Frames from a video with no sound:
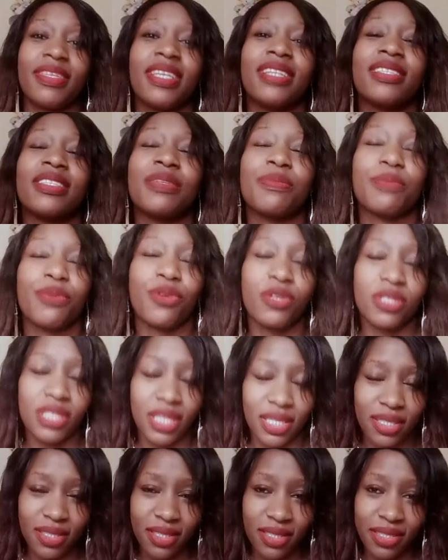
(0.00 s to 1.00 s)
It's
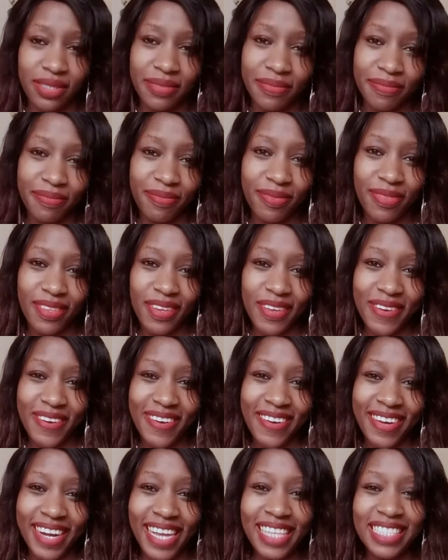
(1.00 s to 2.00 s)
important.
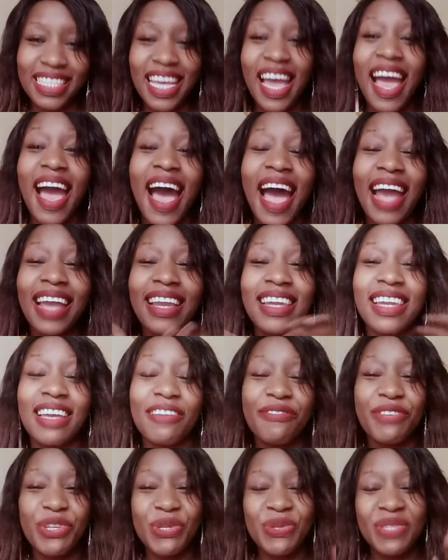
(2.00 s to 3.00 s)
Alright? I
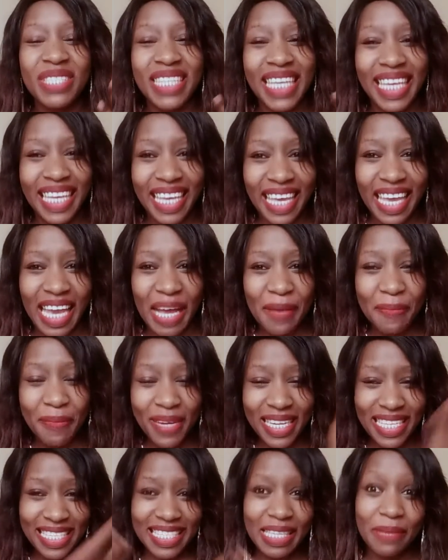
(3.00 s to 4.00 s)
love you. Take care.
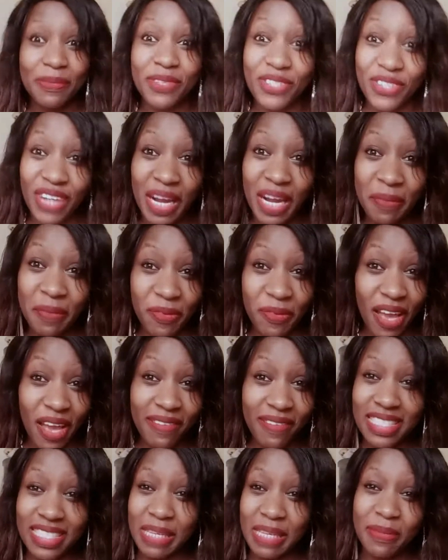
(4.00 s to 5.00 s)
Please subscribe if you
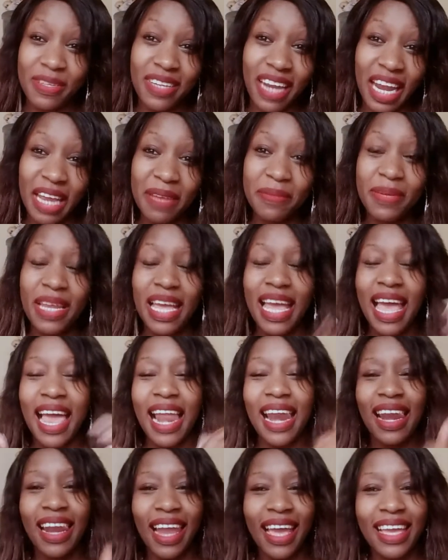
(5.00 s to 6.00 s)
haven't subscribed.
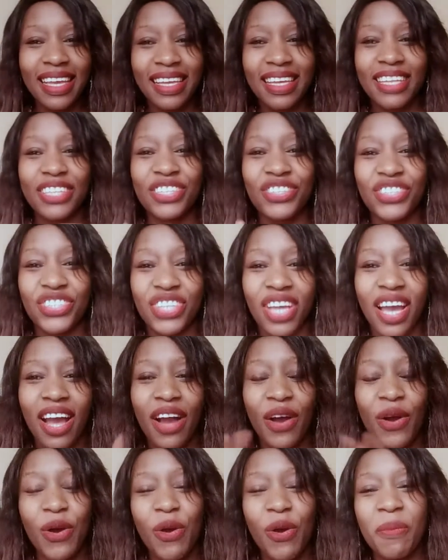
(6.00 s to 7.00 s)
Like,
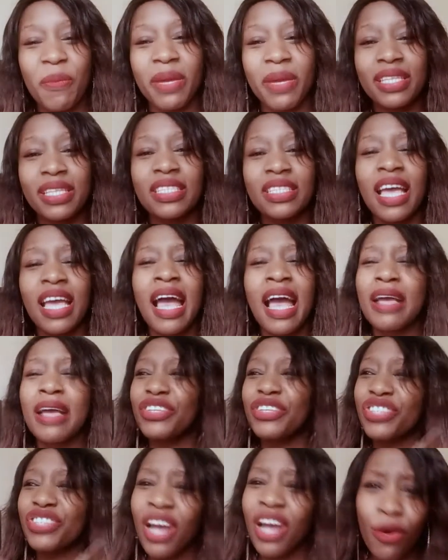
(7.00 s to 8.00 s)
share, comment,
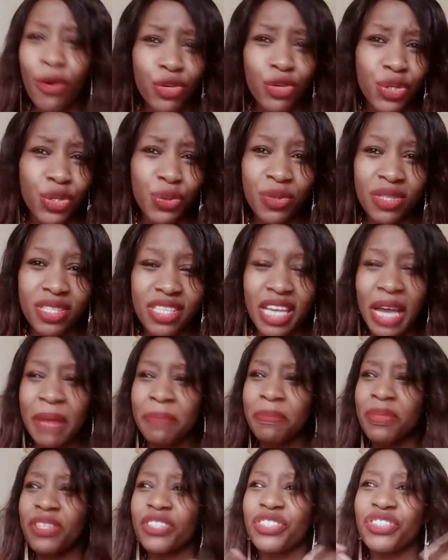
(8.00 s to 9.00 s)
share on your
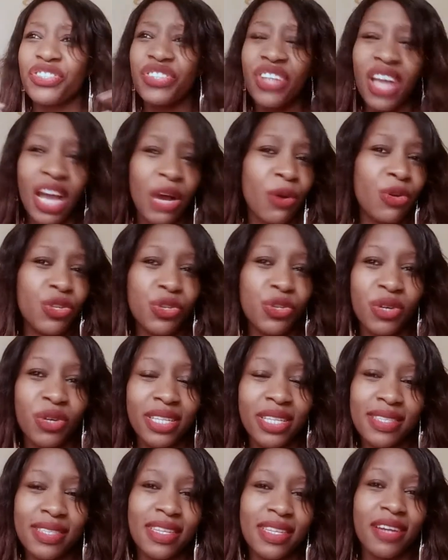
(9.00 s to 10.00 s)
WhatsApp, share on your
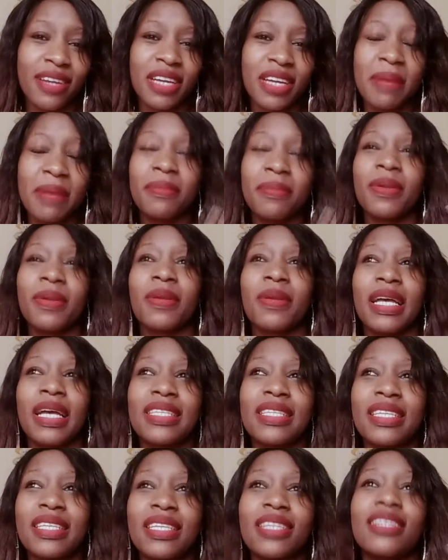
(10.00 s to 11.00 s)
Instagram,
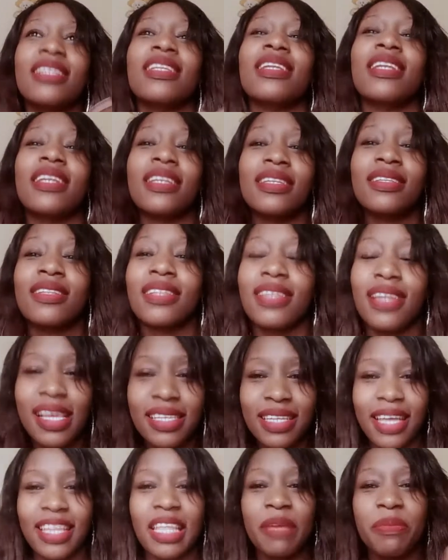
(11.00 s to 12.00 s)
as in
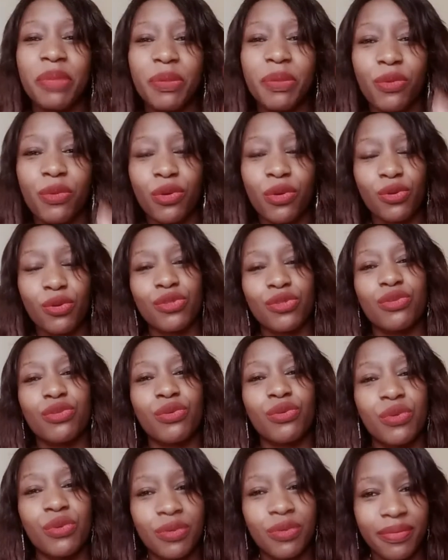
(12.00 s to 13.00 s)
let other people
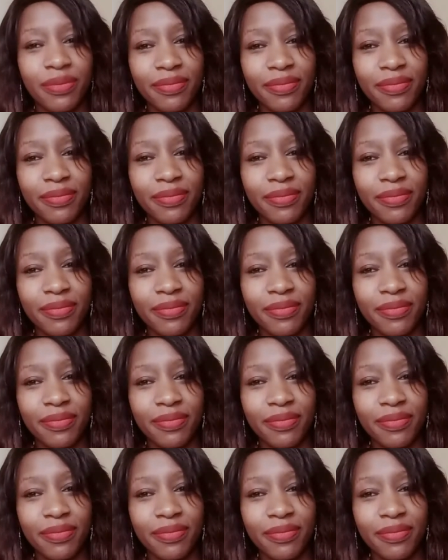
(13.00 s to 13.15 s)
also